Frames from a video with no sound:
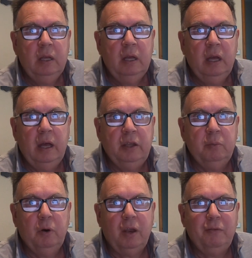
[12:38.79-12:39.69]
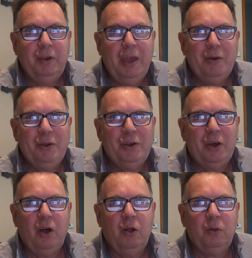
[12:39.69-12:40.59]
you might have inherited a
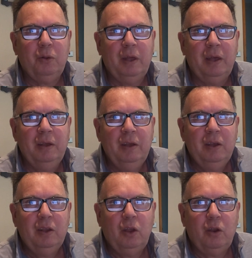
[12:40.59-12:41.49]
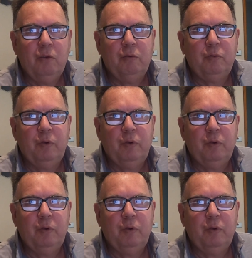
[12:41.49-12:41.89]
whole lot of